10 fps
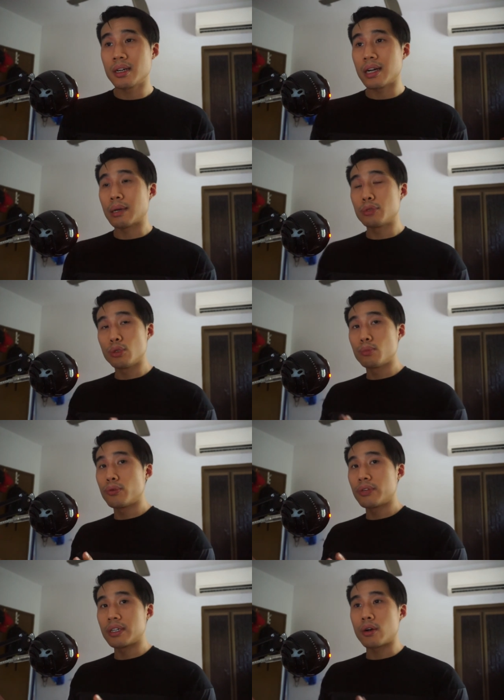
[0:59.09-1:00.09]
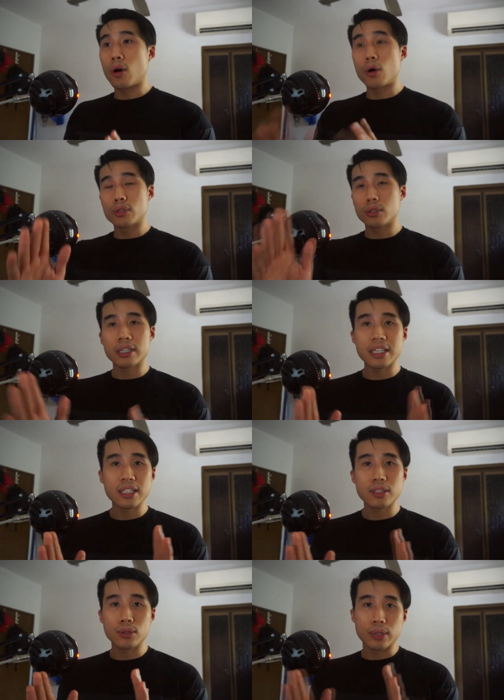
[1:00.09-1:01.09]
I'm still moving all the
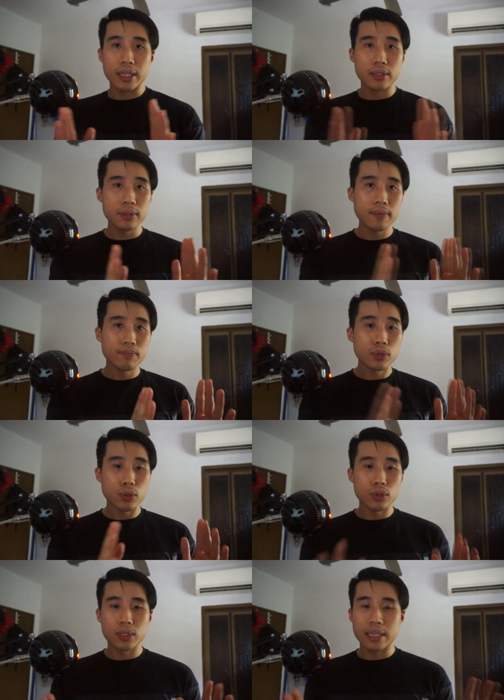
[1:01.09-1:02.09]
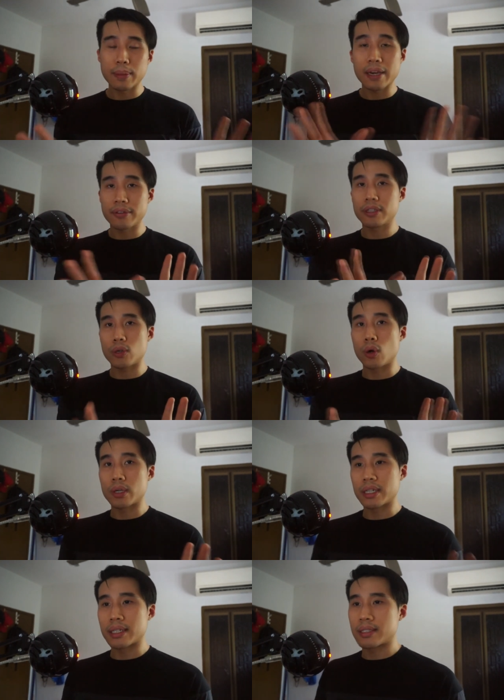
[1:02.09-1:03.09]
keys together so to keep everything
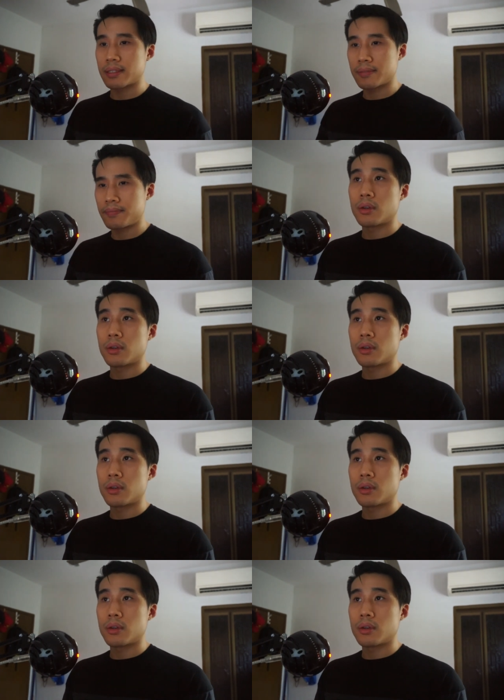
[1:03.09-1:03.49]
organized.